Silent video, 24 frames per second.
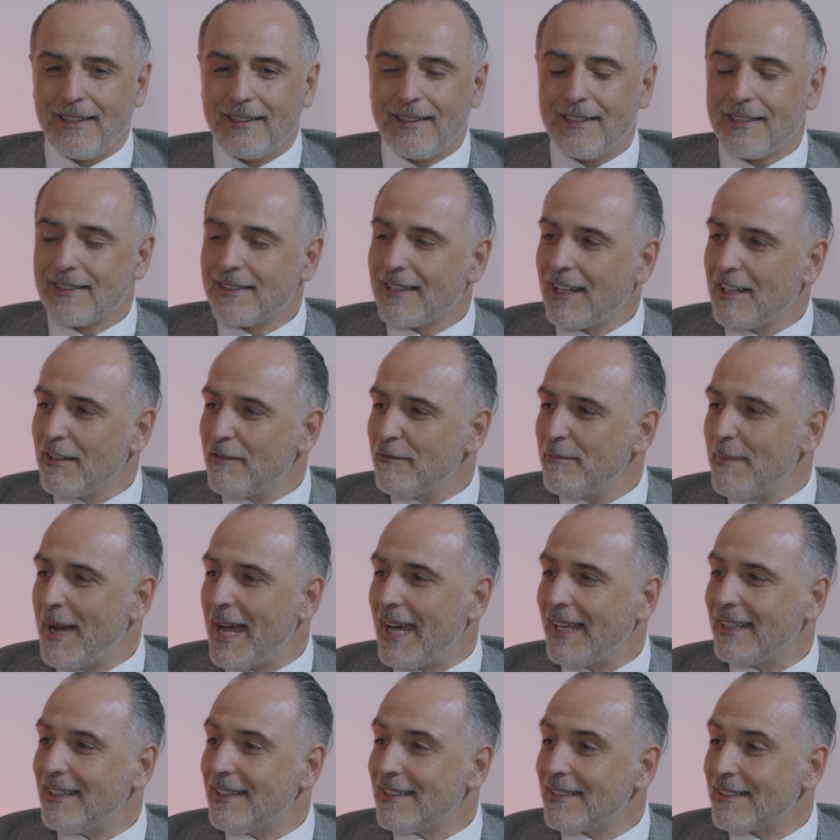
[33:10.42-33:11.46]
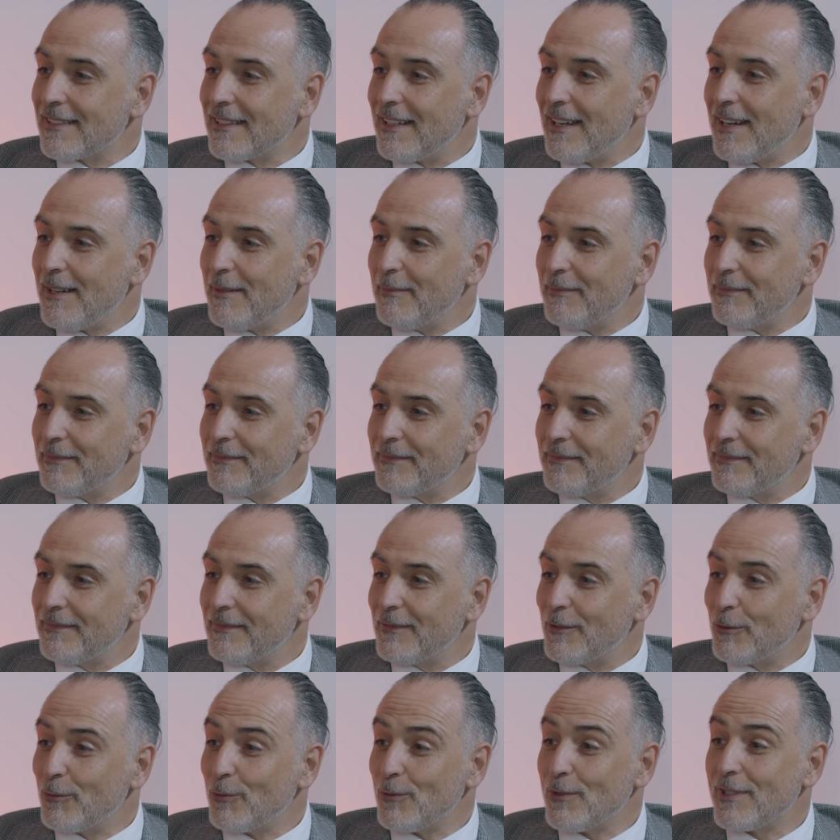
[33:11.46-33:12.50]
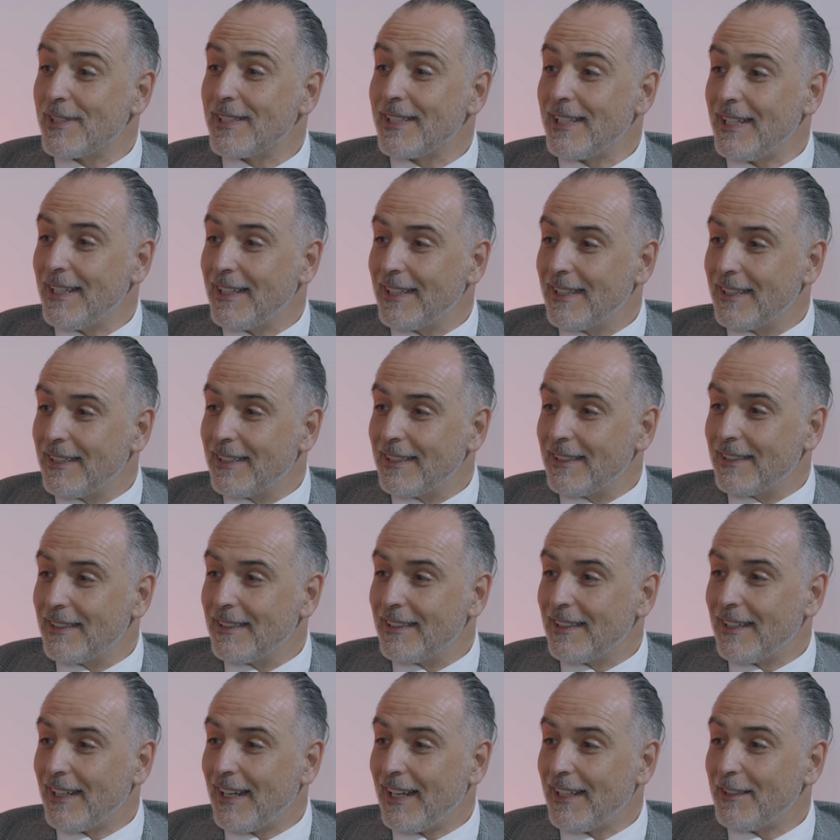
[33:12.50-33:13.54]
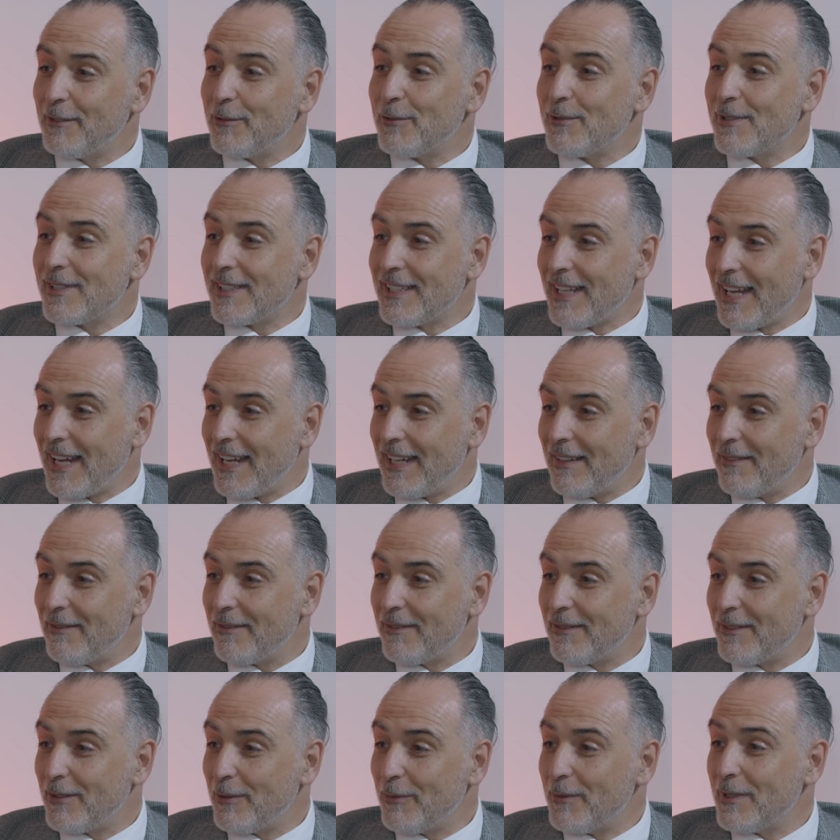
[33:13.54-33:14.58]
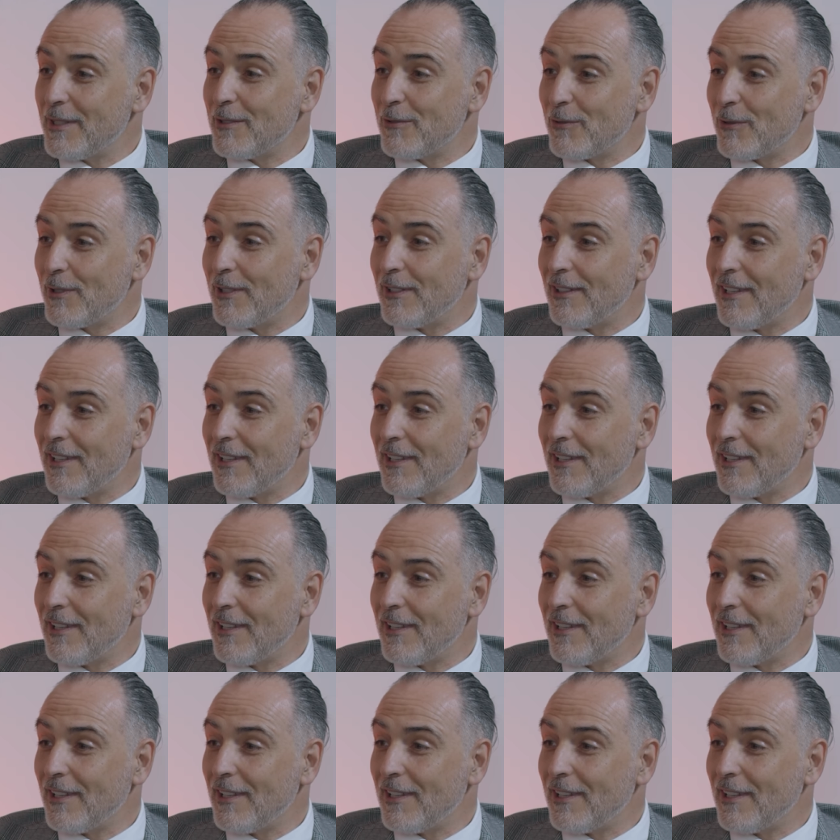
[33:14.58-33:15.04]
"The Son of Man has come to seek and to save the ones who are